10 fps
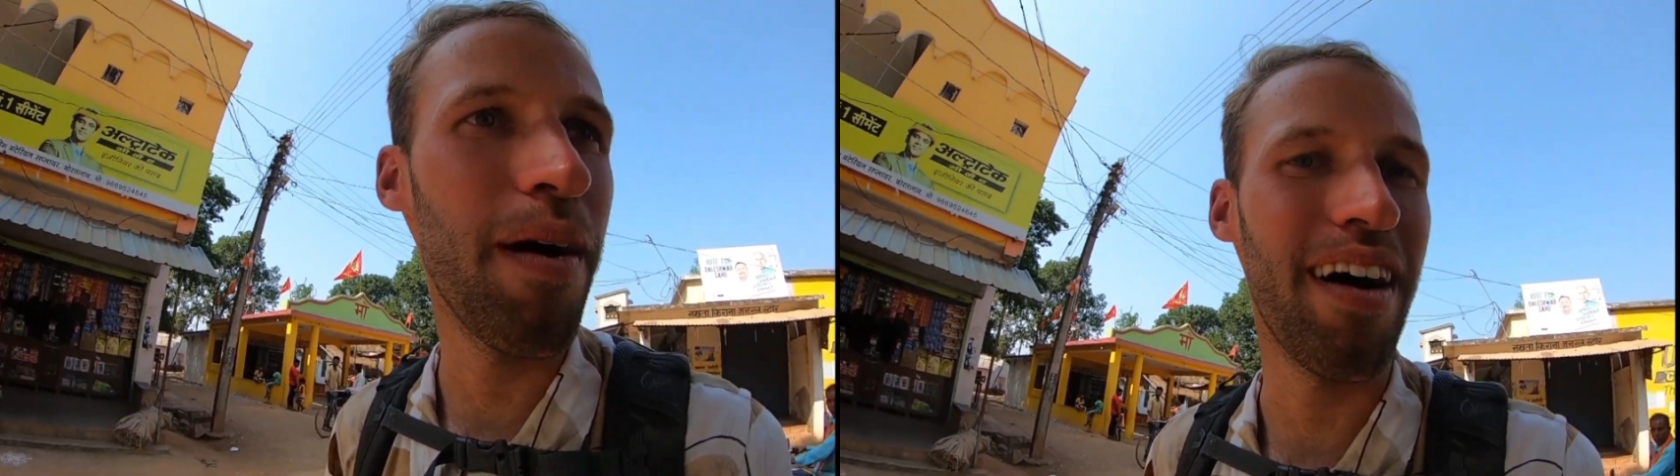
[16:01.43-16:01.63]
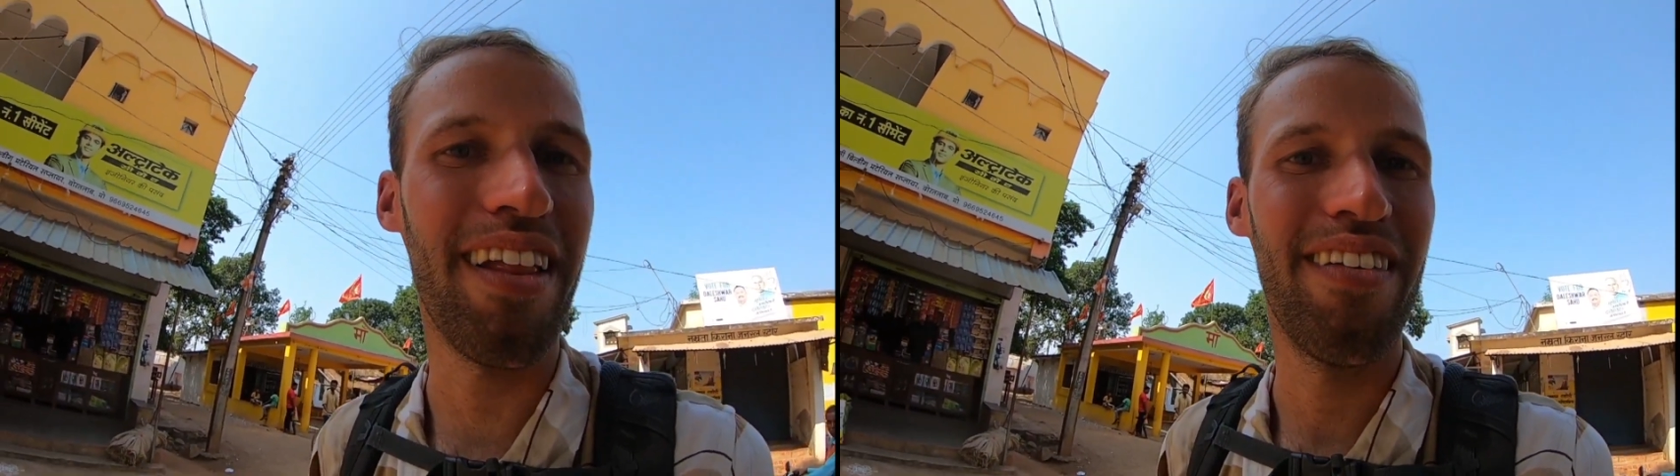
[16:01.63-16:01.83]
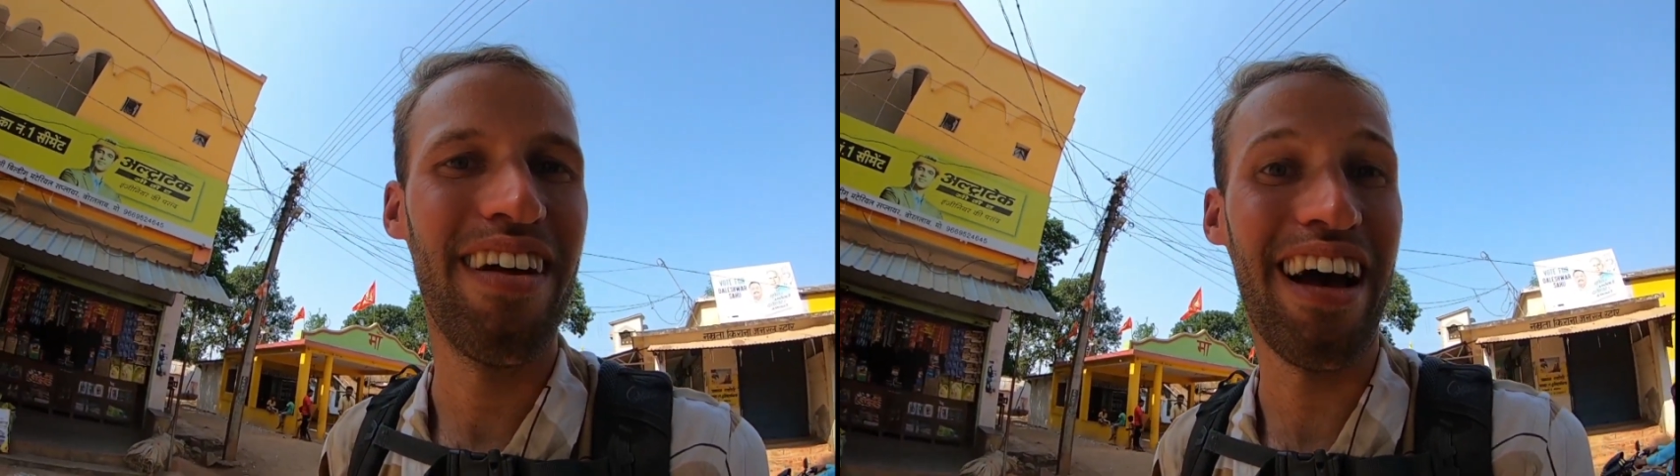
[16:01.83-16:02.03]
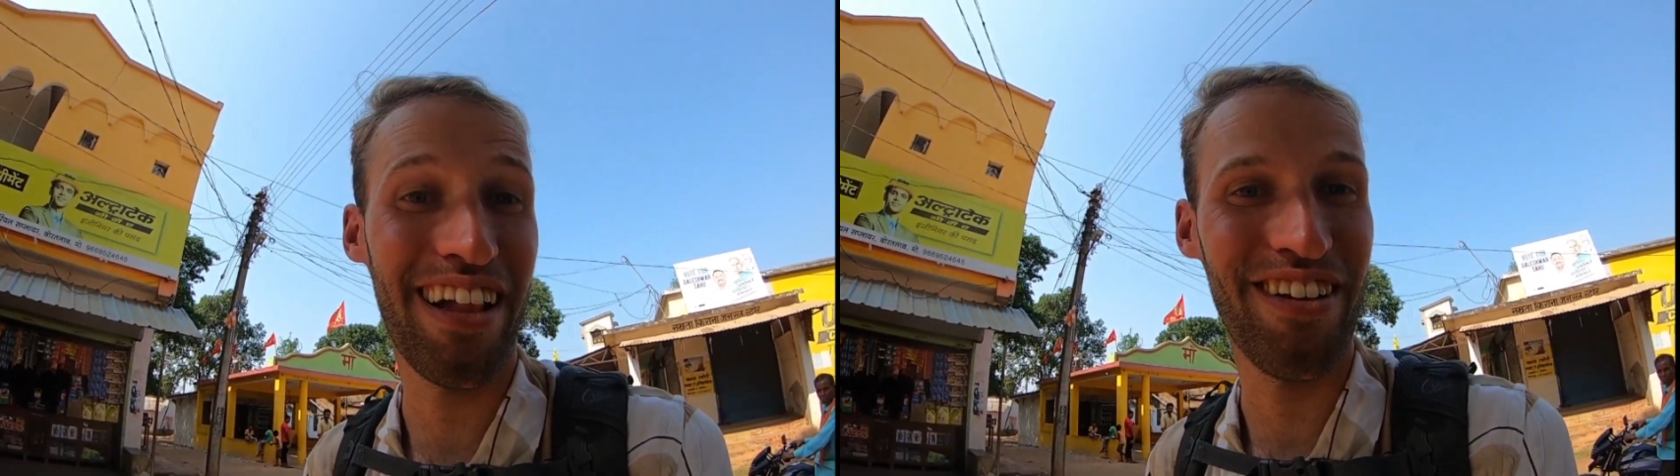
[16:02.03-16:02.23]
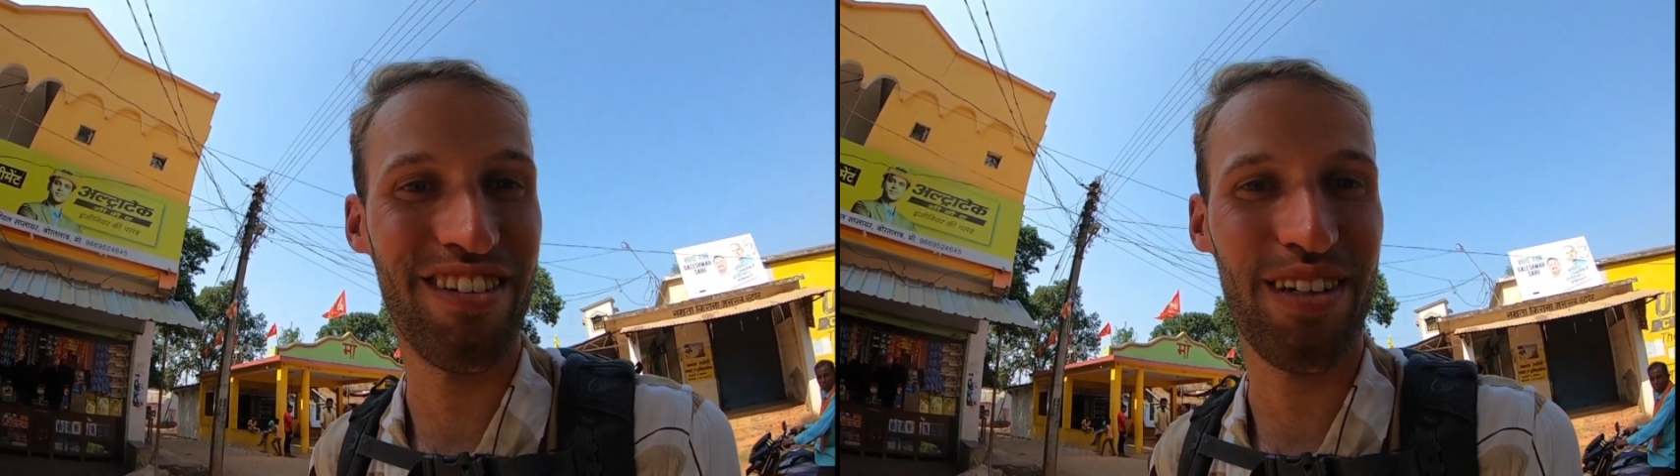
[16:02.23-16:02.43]
But
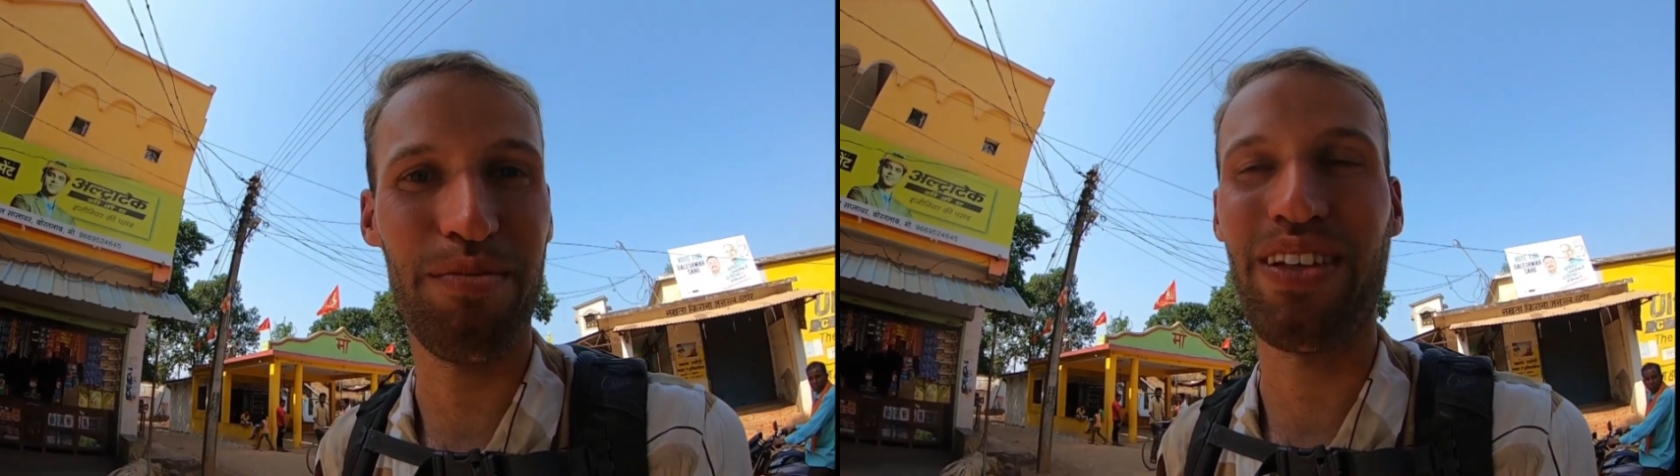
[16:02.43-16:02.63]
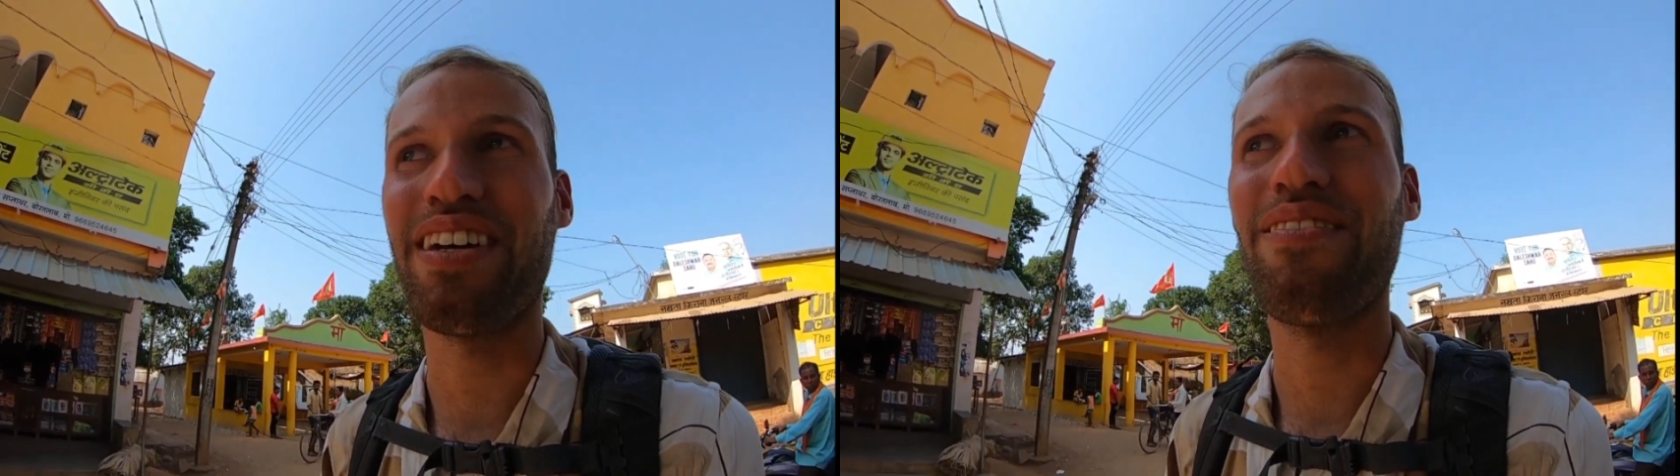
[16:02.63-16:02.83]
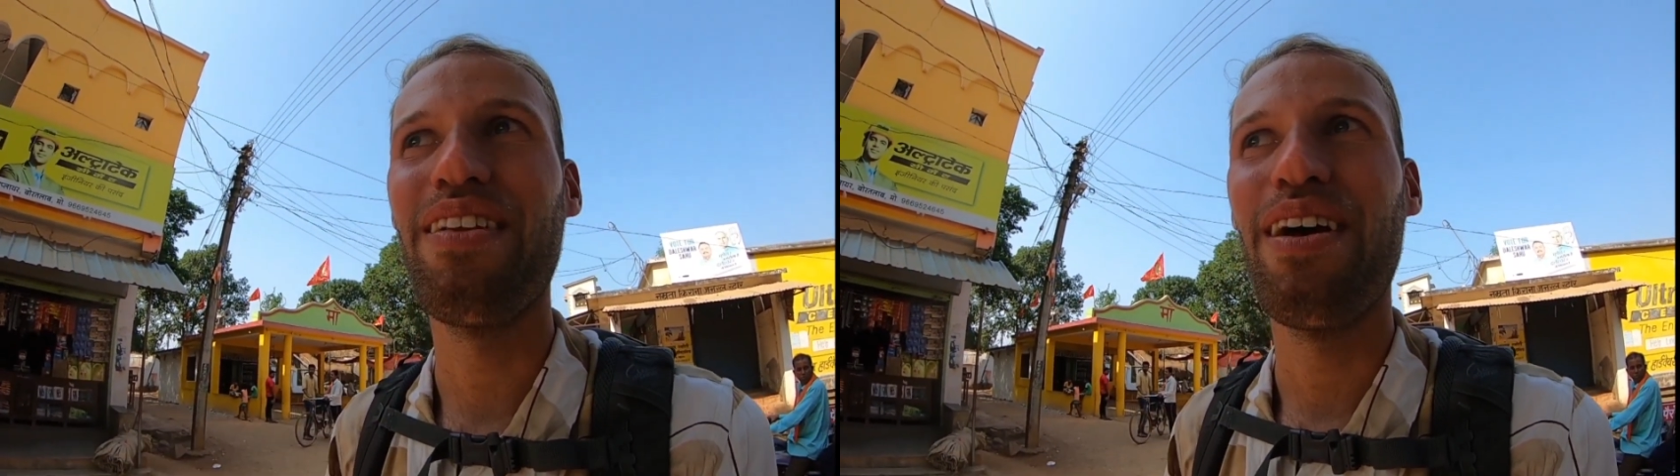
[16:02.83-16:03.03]
I learned something.